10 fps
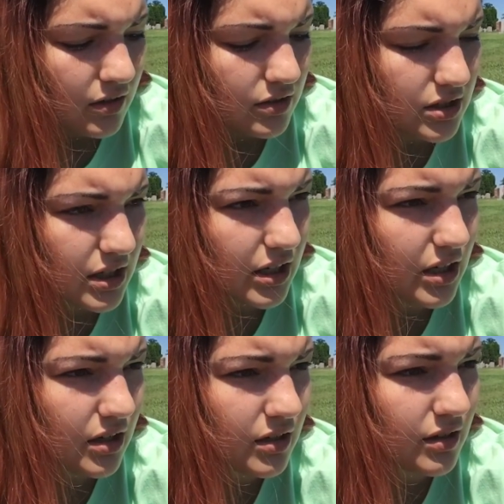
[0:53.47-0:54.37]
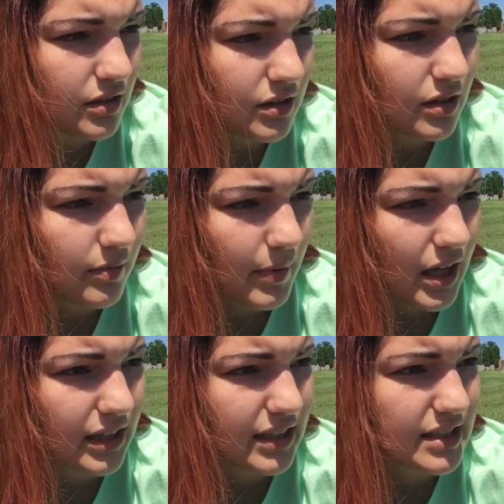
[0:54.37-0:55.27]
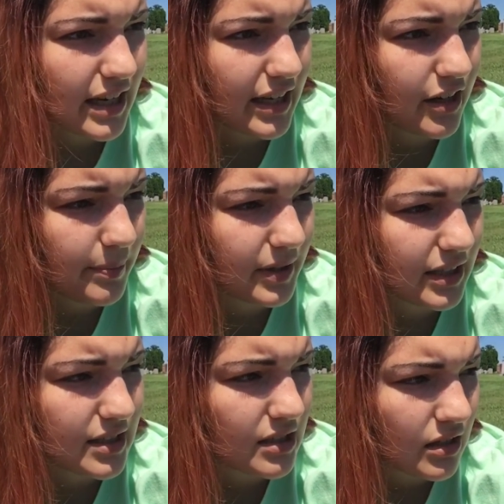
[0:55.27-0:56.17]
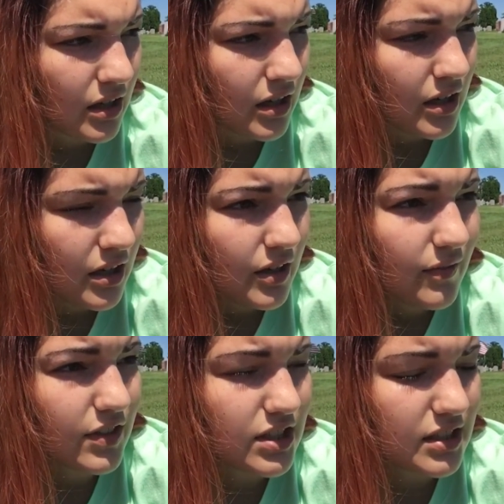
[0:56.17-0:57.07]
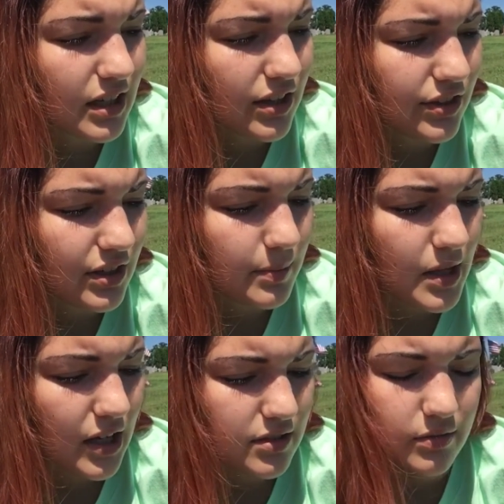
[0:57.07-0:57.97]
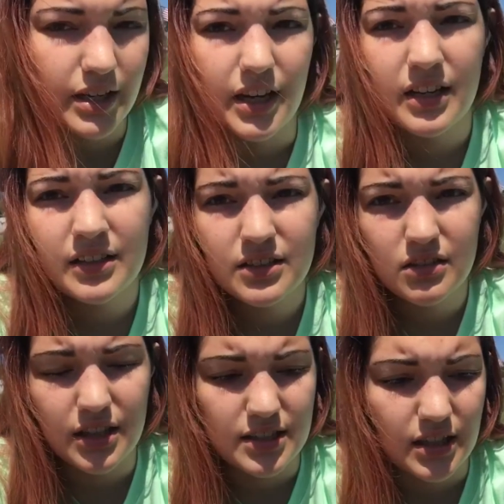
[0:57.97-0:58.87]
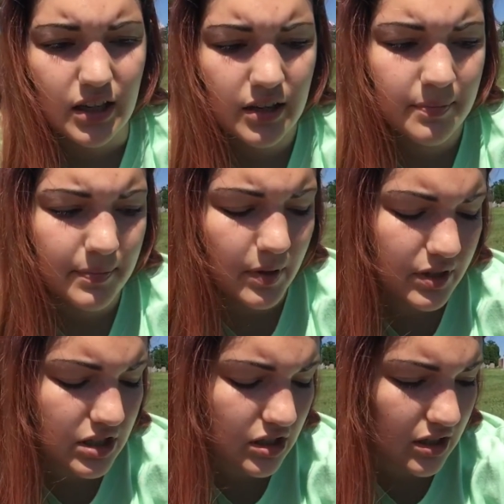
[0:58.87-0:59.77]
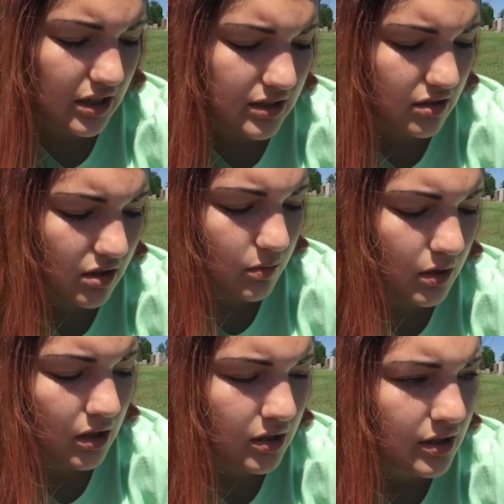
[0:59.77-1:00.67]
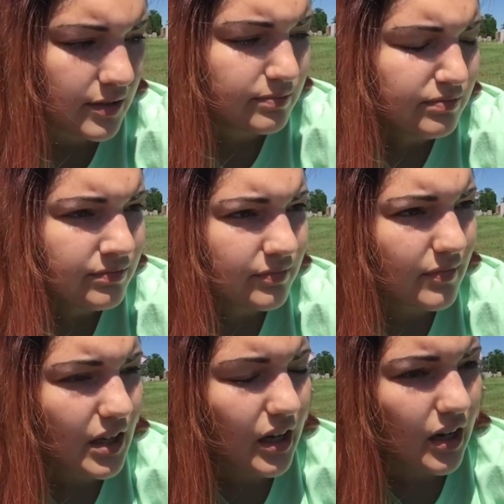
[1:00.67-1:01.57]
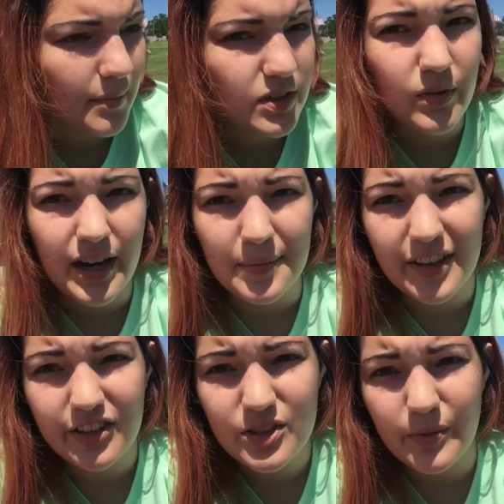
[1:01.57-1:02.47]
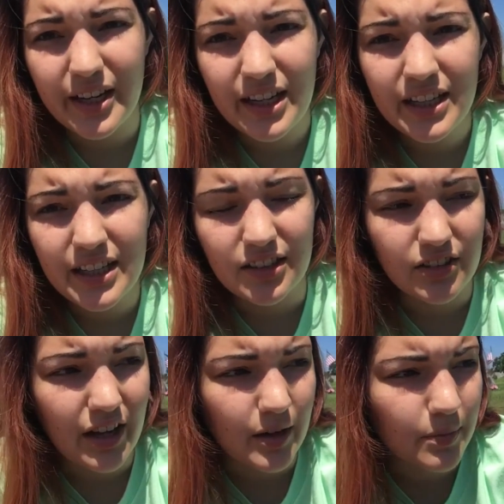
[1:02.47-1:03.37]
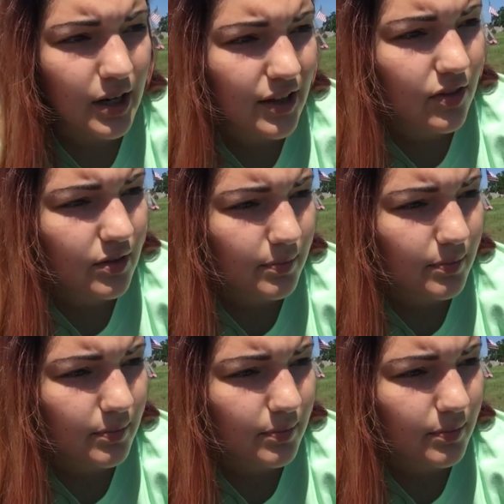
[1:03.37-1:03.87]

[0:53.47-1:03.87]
She's like, Molly, stay here, please. Which is like 30 blocks away. It's crazy. But we just took a nice long walk. That's why I'm a little sweaty and a little out of breath.